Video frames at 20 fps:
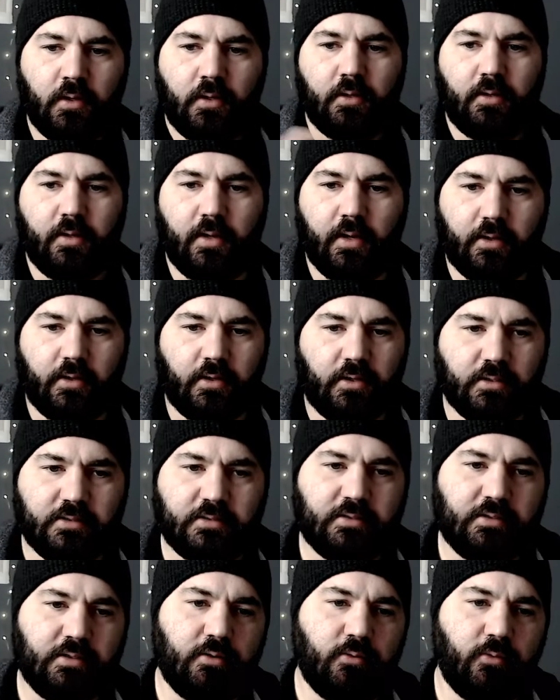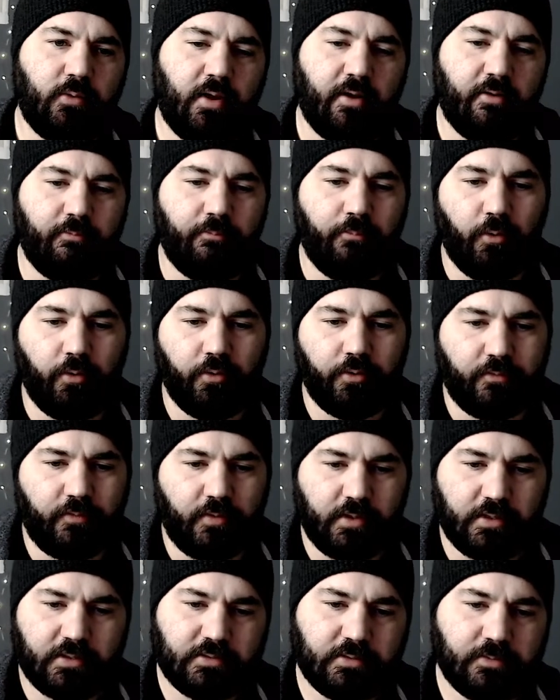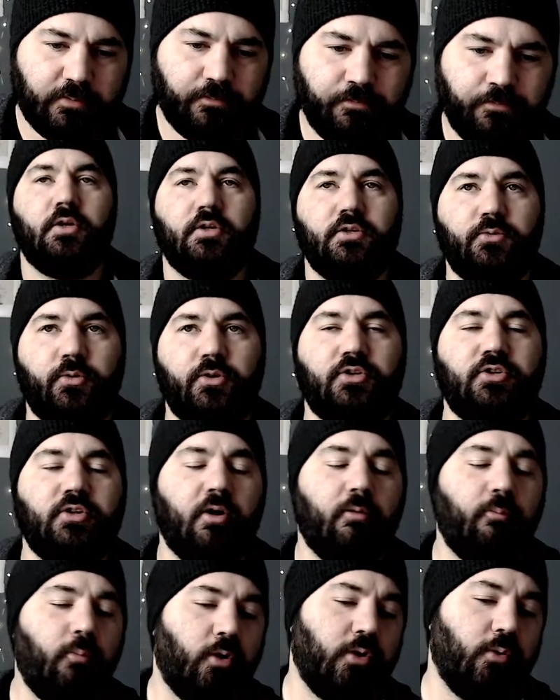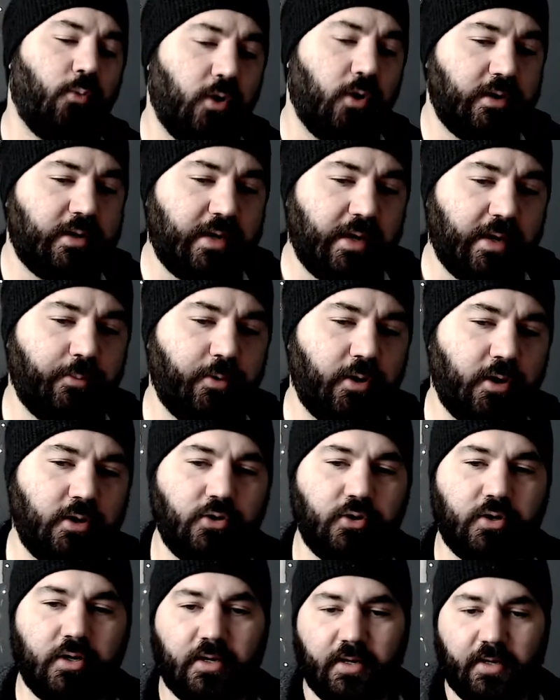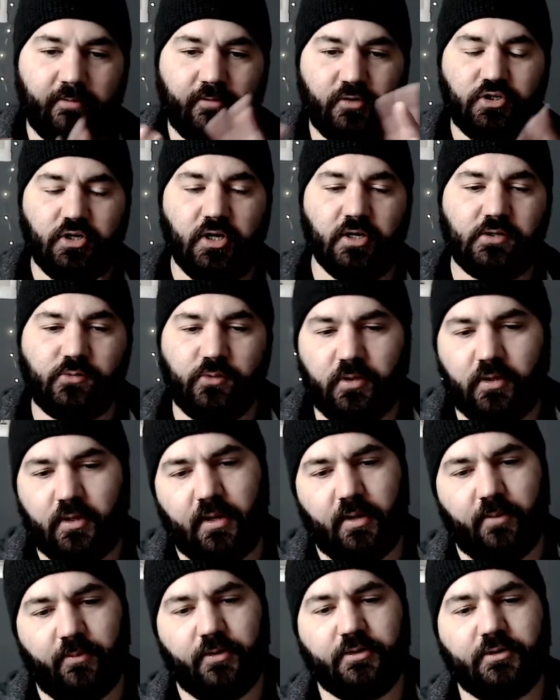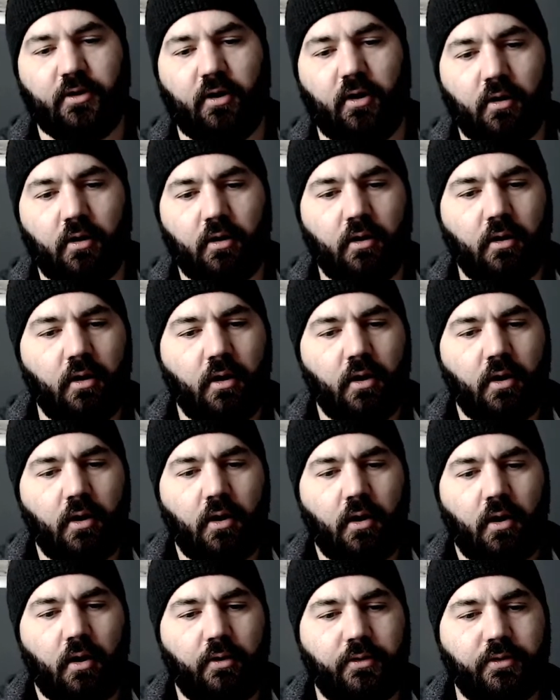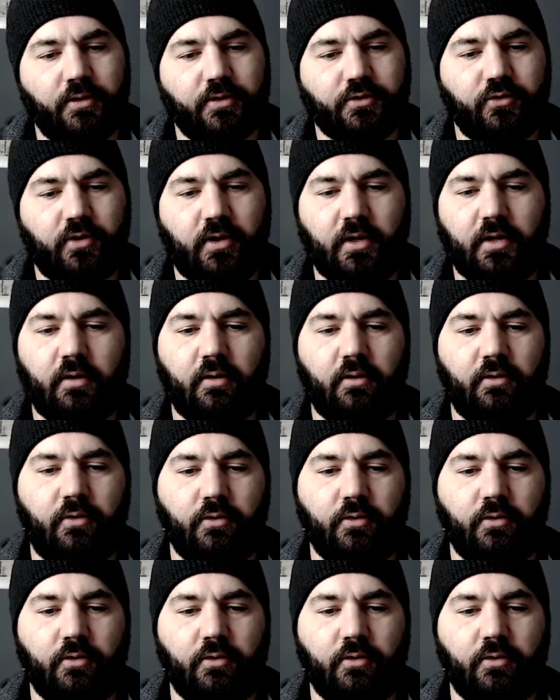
And now you can see we have both of us. So once you have more than one camera, you can kind of adjust where the cameras are on the screen.